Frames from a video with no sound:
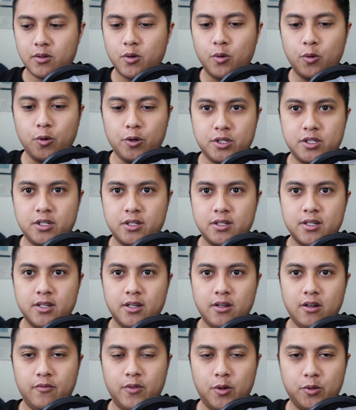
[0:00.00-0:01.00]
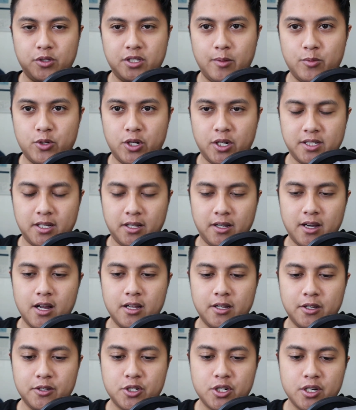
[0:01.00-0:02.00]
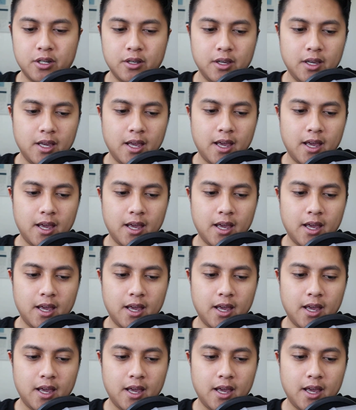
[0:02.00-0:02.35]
course of those subjects in college.